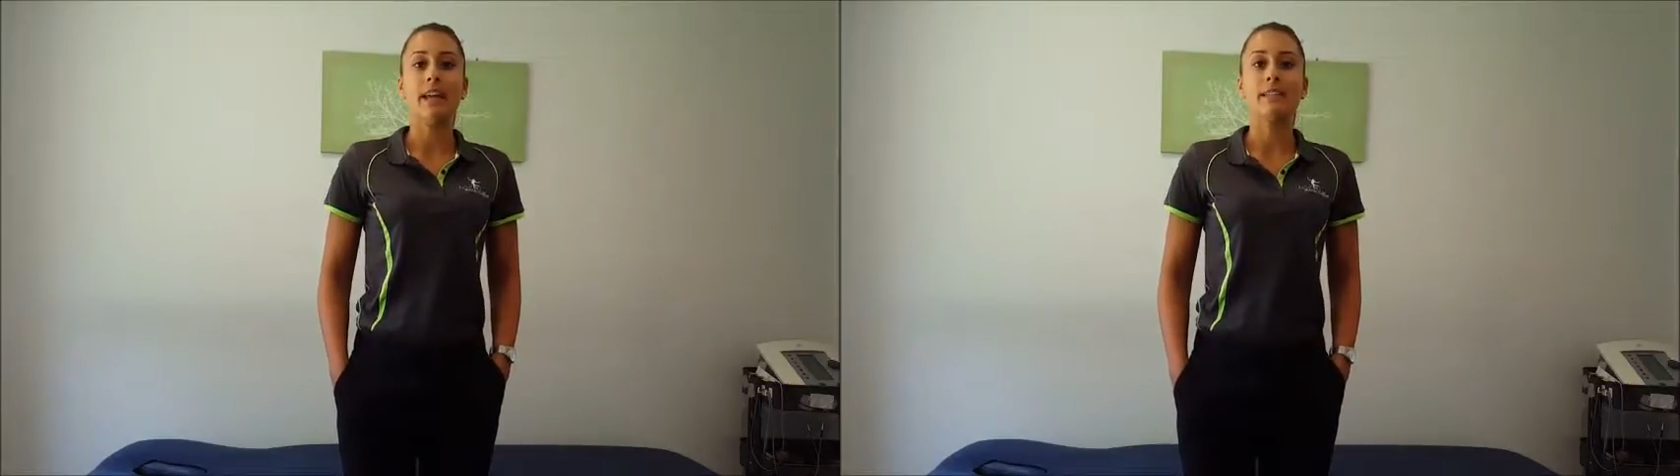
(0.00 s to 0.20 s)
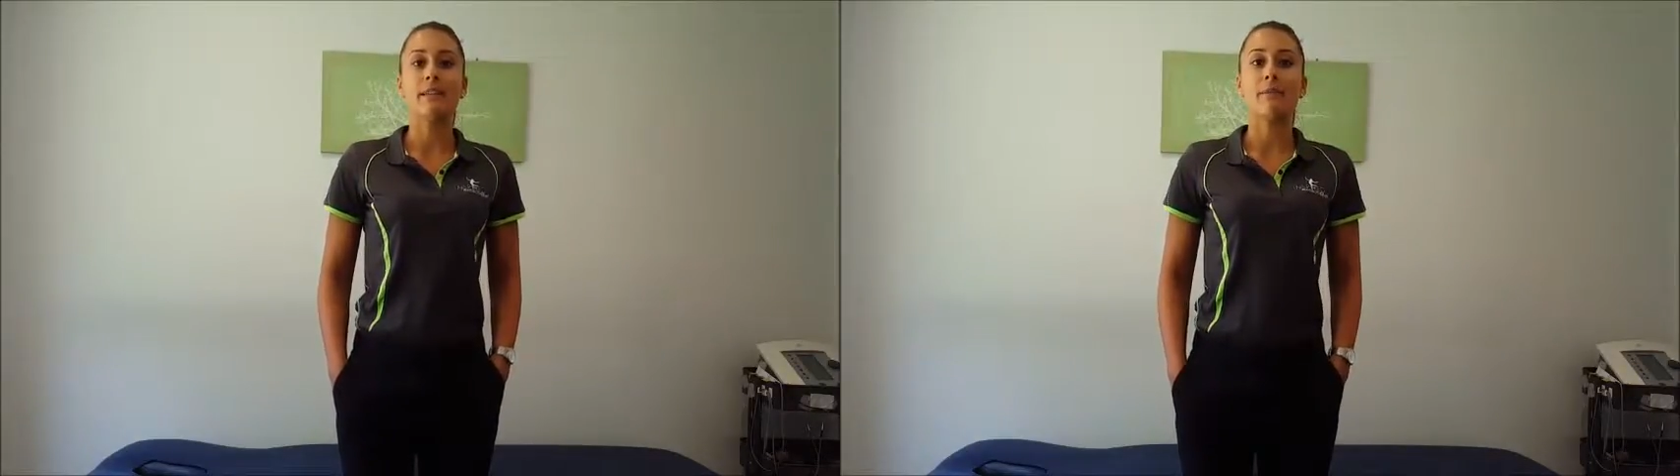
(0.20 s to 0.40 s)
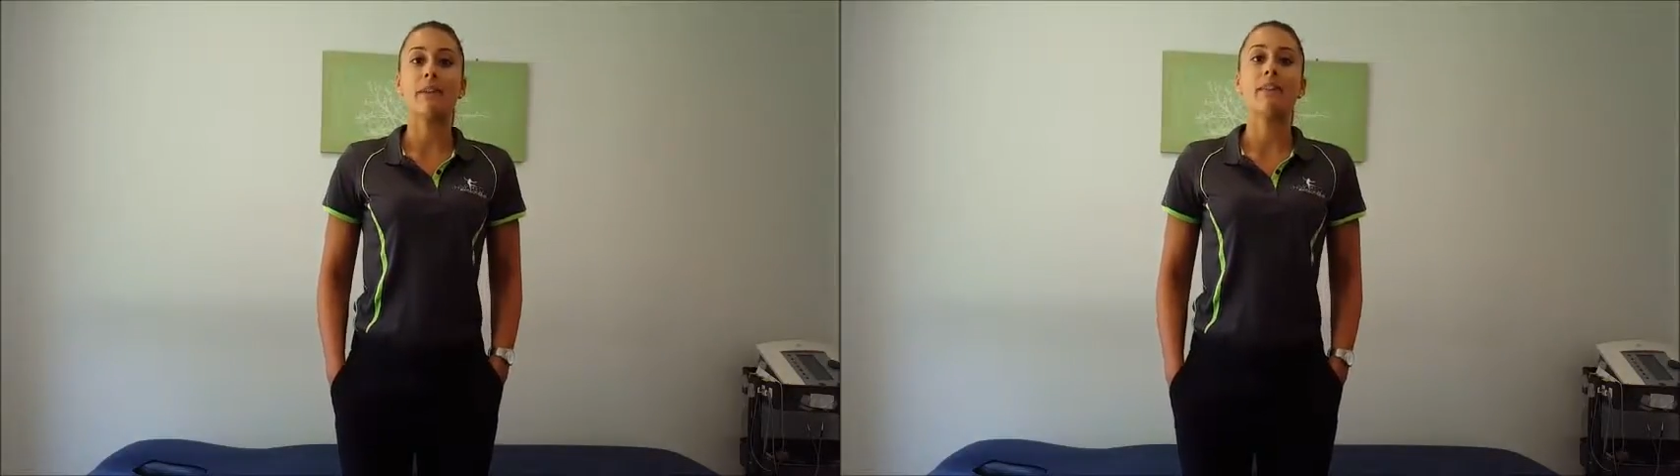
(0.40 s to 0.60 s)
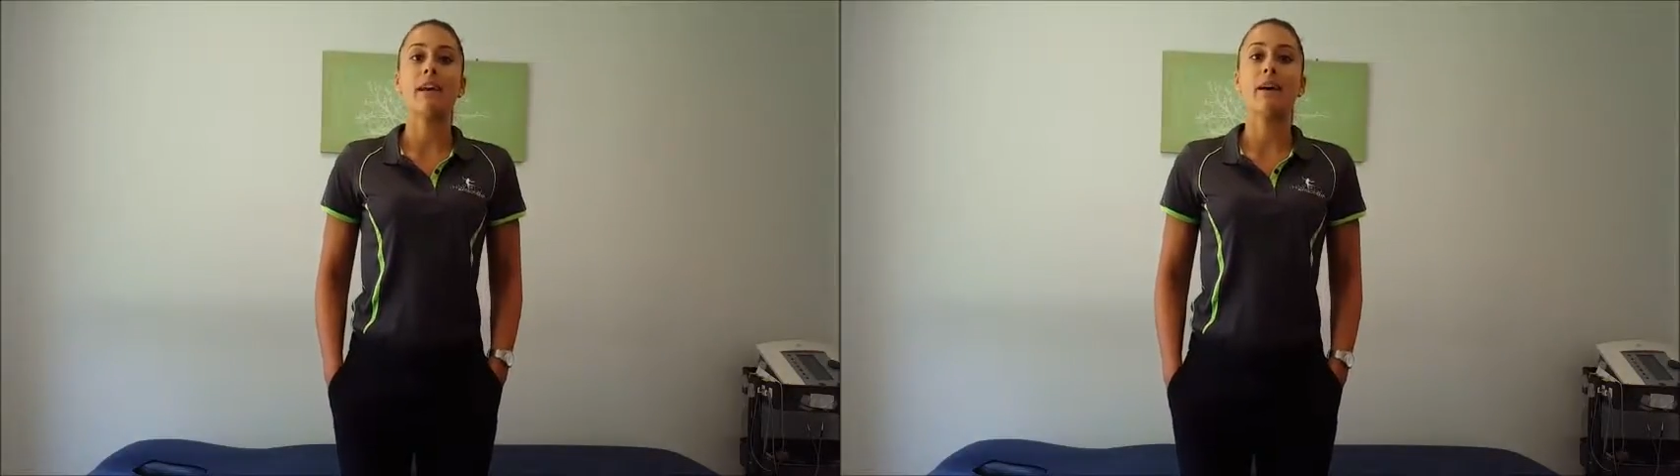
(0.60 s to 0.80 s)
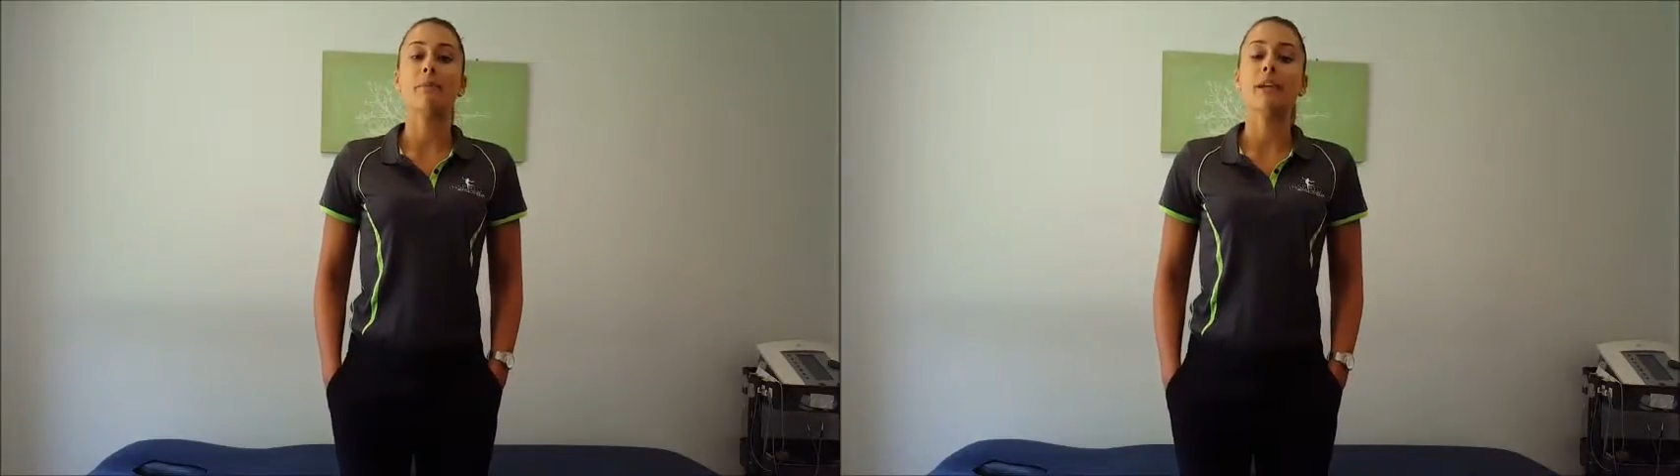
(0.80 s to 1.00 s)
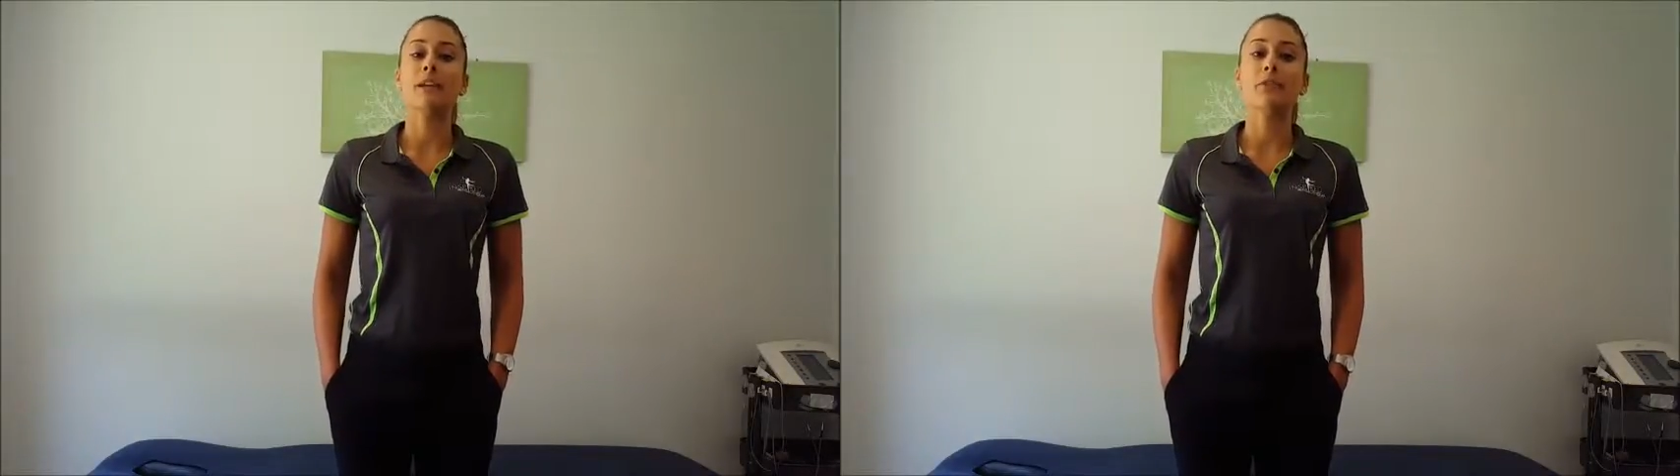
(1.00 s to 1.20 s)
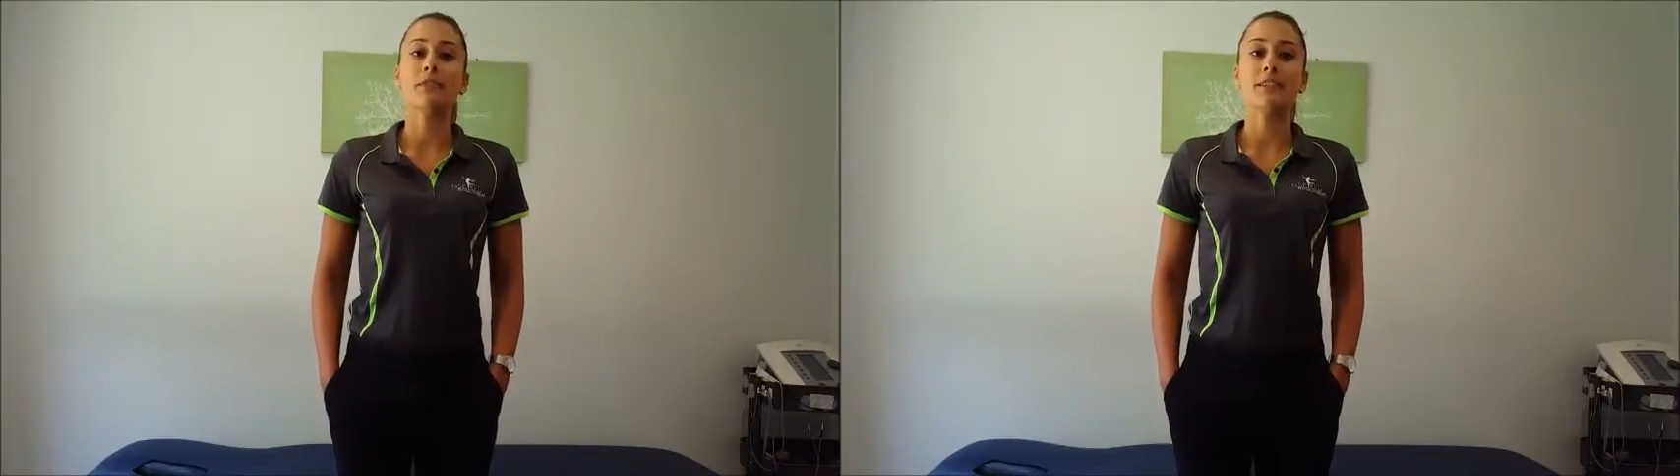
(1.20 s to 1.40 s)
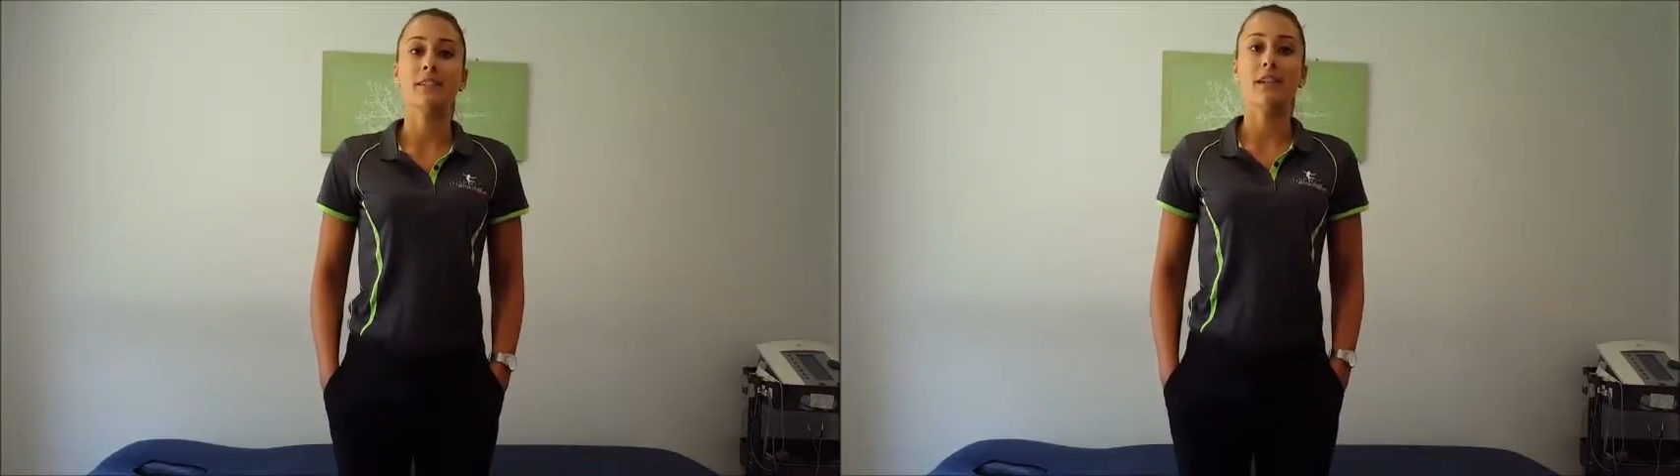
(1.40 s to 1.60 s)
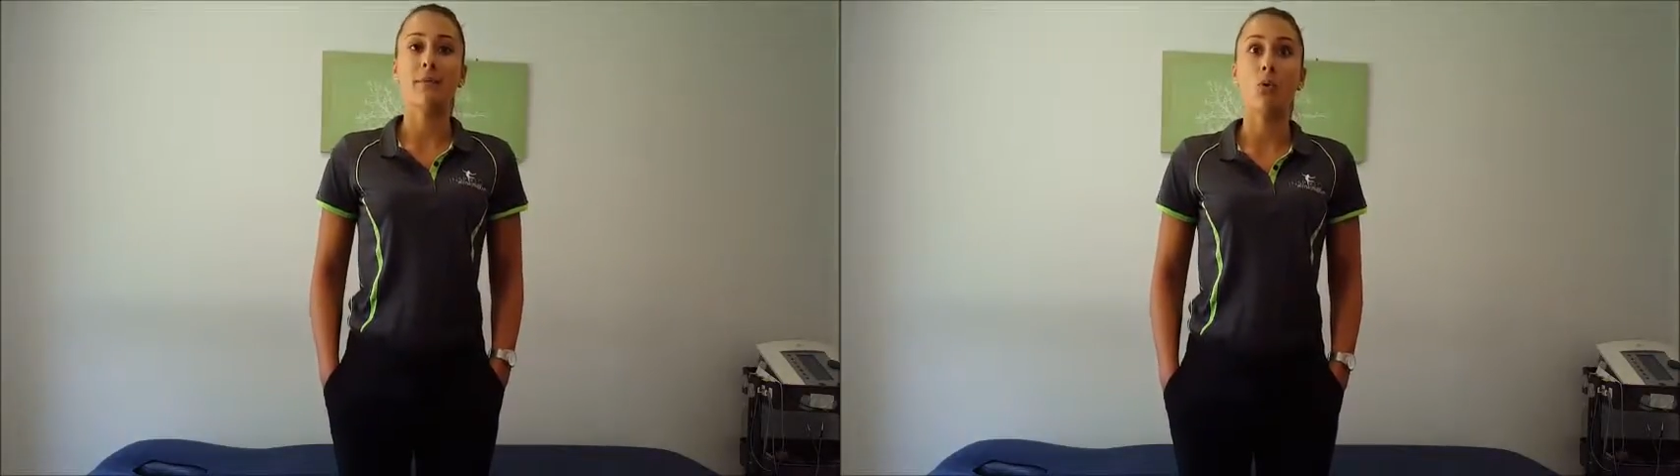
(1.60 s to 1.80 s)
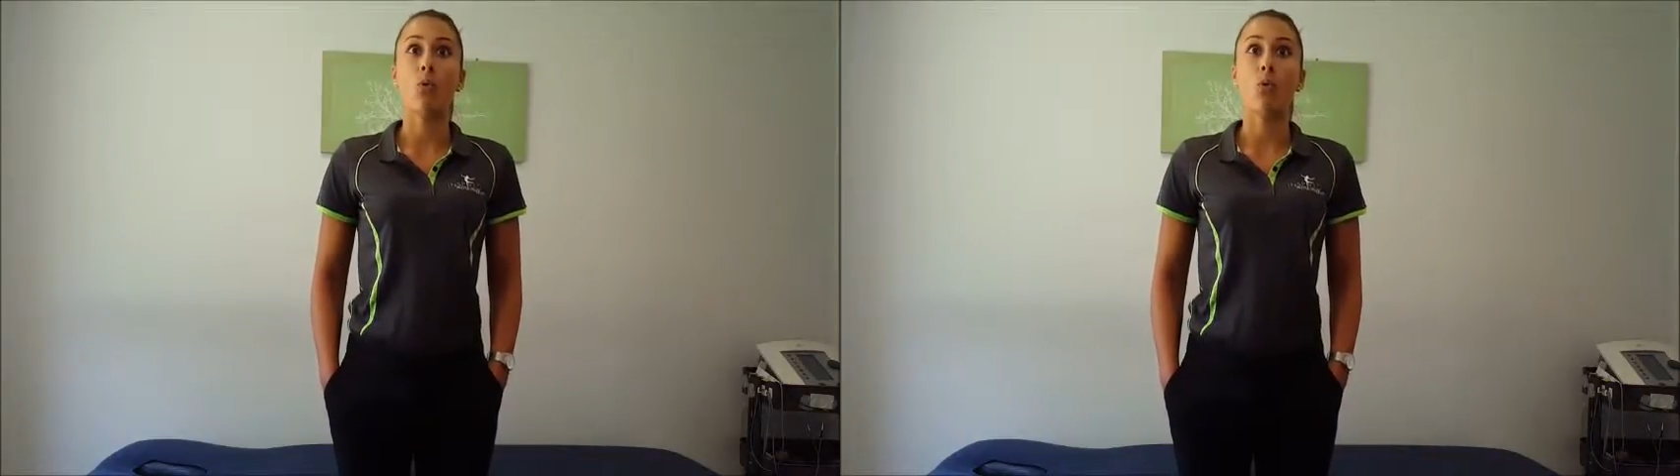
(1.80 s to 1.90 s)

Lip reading: and something that me, Chris and Deb